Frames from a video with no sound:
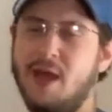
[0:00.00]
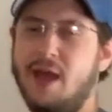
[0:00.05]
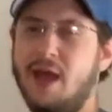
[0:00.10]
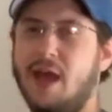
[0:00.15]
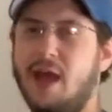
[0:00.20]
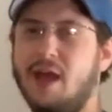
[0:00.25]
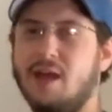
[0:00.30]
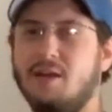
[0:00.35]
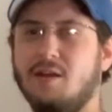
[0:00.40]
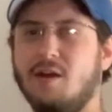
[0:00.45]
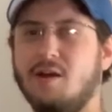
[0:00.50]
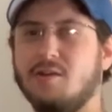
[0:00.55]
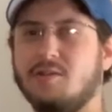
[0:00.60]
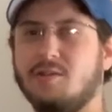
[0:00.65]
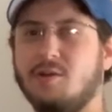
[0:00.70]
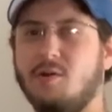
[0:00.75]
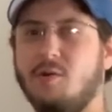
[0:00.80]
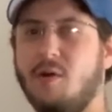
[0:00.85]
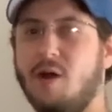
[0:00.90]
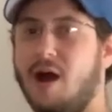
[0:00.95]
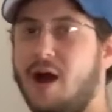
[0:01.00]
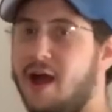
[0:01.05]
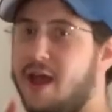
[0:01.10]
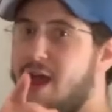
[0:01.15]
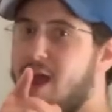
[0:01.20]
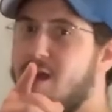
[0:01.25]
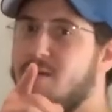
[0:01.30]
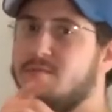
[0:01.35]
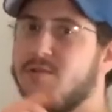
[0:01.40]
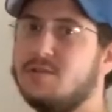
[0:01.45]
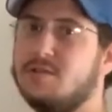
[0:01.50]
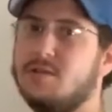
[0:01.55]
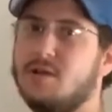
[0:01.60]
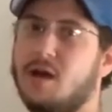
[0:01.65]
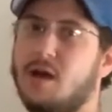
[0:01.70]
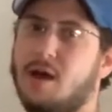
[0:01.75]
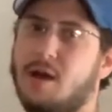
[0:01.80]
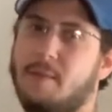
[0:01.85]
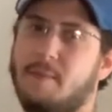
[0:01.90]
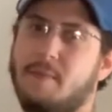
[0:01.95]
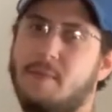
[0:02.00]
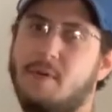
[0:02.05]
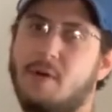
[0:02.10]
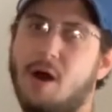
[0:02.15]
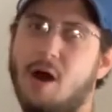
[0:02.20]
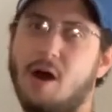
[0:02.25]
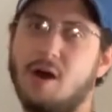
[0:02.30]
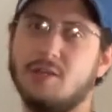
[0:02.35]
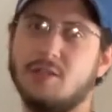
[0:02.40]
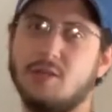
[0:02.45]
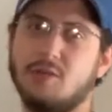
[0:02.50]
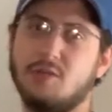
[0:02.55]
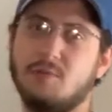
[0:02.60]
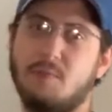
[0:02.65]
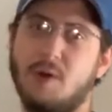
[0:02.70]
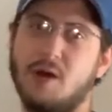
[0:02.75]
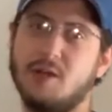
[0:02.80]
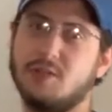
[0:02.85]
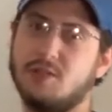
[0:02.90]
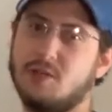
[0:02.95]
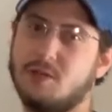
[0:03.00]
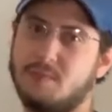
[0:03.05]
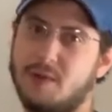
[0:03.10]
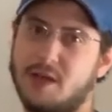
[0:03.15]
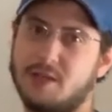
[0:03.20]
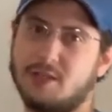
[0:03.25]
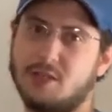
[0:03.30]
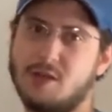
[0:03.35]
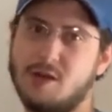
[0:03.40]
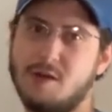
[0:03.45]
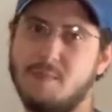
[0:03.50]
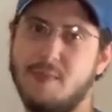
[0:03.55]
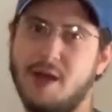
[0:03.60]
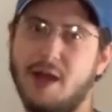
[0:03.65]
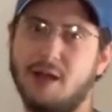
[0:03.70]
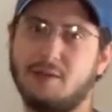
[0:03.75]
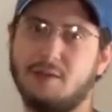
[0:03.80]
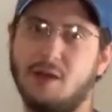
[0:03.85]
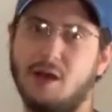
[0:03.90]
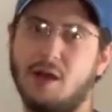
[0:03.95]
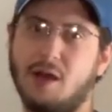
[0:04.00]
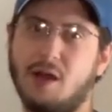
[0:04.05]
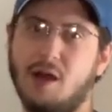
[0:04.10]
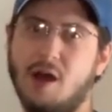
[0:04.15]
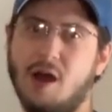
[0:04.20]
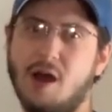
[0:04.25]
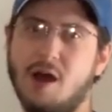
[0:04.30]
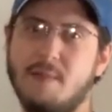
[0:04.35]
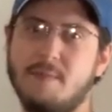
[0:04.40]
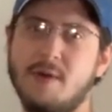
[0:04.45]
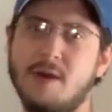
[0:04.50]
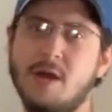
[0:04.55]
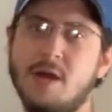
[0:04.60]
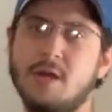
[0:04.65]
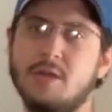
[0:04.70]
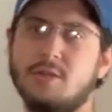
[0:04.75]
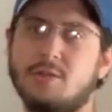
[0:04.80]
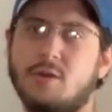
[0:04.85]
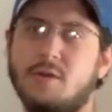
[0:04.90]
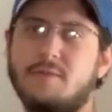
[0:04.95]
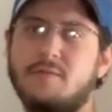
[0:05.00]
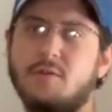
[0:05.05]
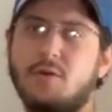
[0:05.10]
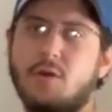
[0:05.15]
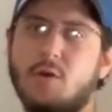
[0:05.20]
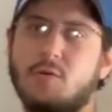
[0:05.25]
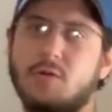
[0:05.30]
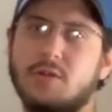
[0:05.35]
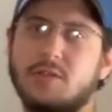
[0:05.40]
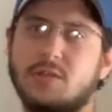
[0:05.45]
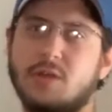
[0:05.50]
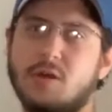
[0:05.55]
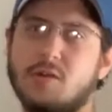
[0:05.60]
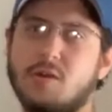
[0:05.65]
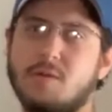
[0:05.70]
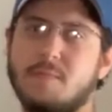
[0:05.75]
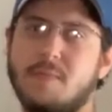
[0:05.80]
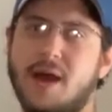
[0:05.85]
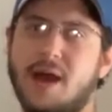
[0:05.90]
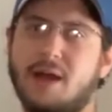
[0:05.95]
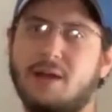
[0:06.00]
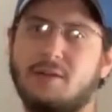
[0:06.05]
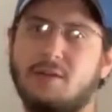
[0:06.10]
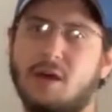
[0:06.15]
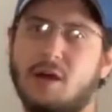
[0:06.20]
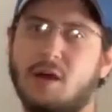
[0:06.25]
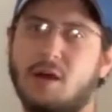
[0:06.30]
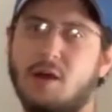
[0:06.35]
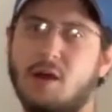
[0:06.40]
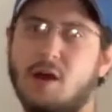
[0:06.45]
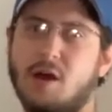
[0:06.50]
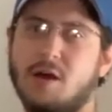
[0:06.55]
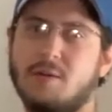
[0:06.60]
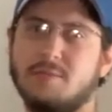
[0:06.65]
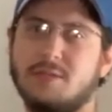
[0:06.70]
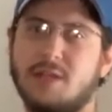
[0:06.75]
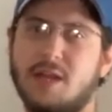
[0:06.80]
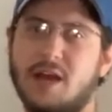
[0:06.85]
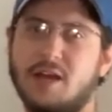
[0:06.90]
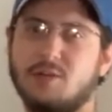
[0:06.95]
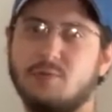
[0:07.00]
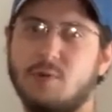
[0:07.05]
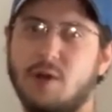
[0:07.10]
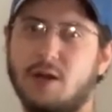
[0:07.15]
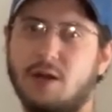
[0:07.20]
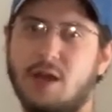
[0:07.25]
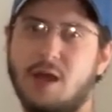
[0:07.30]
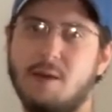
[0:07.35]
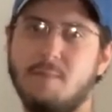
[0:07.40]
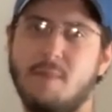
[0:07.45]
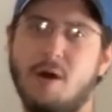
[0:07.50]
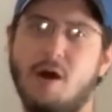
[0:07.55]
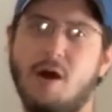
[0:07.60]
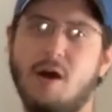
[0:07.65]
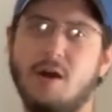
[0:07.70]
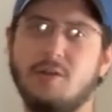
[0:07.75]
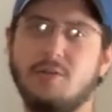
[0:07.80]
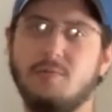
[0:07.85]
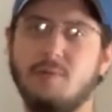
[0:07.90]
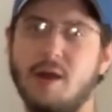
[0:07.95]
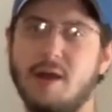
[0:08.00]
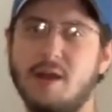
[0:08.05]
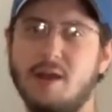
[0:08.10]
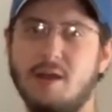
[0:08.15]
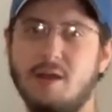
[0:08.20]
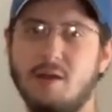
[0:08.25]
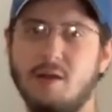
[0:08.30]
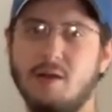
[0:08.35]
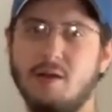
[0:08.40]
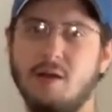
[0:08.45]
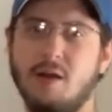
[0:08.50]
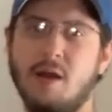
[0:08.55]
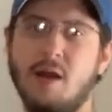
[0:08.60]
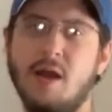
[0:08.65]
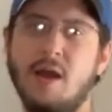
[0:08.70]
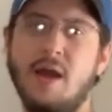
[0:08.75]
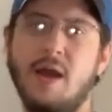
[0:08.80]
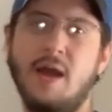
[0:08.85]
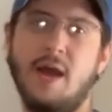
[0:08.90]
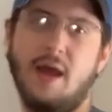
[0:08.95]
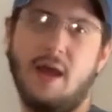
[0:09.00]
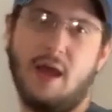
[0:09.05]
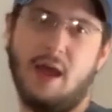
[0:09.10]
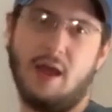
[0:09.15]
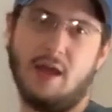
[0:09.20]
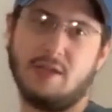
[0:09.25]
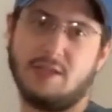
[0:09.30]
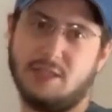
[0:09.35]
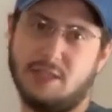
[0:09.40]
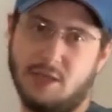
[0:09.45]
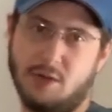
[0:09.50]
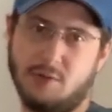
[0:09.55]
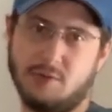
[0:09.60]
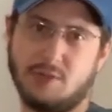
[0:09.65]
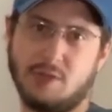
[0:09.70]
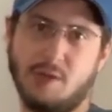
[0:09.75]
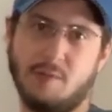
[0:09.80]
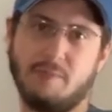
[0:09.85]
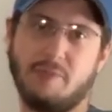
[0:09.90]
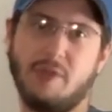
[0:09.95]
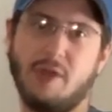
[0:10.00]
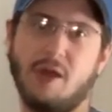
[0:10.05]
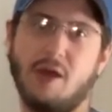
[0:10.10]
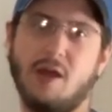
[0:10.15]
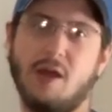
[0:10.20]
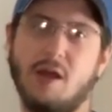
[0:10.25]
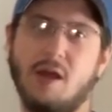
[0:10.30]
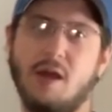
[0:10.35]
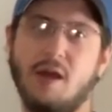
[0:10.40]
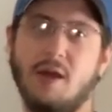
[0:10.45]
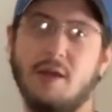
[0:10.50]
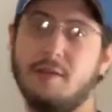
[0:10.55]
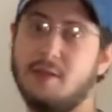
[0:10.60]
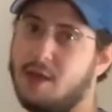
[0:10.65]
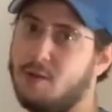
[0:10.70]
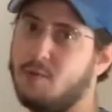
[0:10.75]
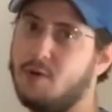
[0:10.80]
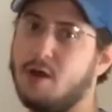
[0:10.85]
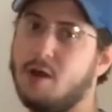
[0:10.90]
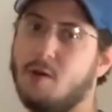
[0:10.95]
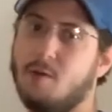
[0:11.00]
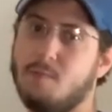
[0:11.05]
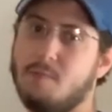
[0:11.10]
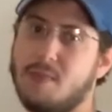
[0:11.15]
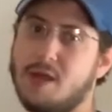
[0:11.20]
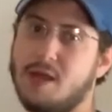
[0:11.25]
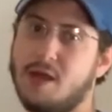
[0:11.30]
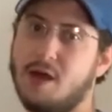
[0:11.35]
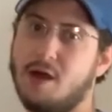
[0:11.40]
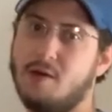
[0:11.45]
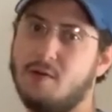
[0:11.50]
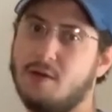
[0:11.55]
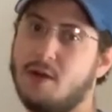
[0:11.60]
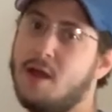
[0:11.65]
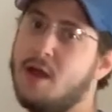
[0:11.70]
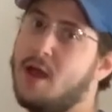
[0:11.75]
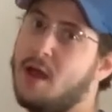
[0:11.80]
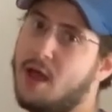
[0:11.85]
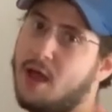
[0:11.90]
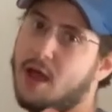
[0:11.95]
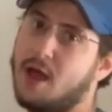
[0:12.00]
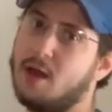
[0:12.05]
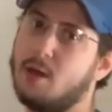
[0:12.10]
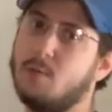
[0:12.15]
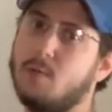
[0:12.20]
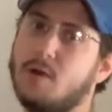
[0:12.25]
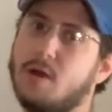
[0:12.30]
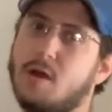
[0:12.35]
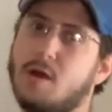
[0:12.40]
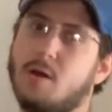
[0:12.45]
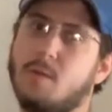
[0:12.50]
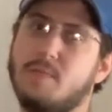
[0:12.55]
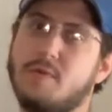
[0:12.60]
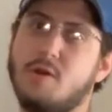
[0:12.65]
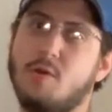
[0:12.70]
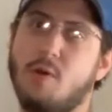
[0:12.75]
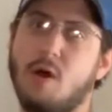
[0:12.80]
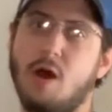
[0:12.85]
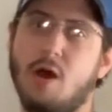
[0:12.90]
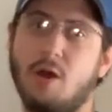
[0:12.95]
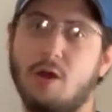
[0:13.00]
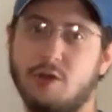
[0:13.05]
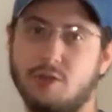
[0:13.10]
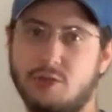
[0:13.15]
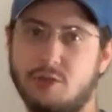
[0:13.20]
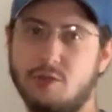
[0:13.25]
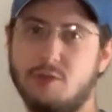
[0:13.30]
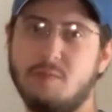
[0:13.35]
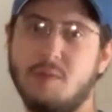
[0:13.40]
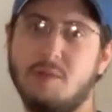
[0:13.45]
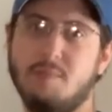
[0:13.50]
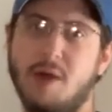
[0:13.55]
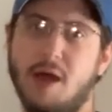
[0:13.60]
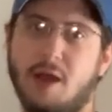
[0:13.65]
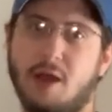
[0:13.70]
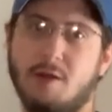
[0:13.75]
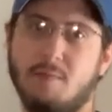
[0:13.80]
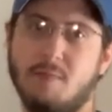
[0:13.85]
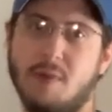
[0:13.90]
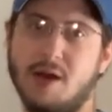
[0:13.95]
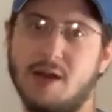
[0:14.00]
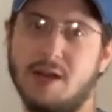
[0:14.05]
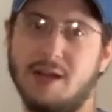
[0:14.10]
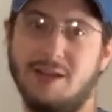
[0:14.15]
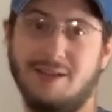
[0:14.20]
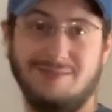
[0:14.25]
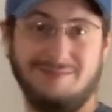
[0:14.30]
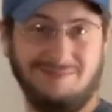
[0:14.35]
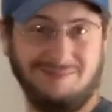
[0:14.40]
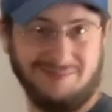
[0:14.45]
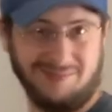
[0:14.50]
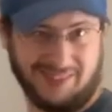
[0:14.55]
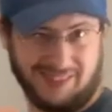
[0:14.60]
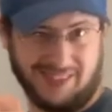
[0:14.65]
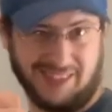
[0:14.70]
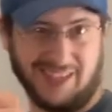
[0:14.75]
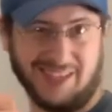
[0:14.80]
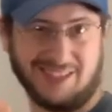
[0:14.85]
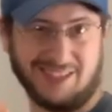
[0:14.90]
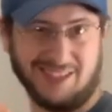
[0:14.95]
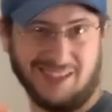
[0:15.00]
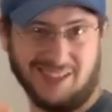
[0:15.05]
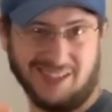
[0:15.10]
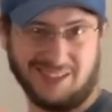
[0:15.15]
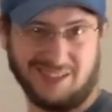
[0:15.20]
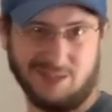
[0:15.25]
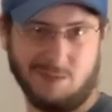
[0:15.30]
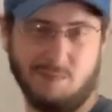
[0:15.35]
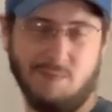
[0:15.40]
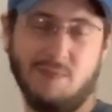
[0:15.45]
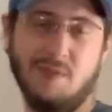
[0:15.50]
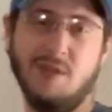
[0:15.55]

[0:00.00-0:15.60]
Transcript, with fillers: And also, I am um, also sponsored by SellYourMac.com. So if you go to SellYourMac.com slash HrutkayMods right here and sell something, that would help me out and it would help you out because you'd be making money. It's awesome.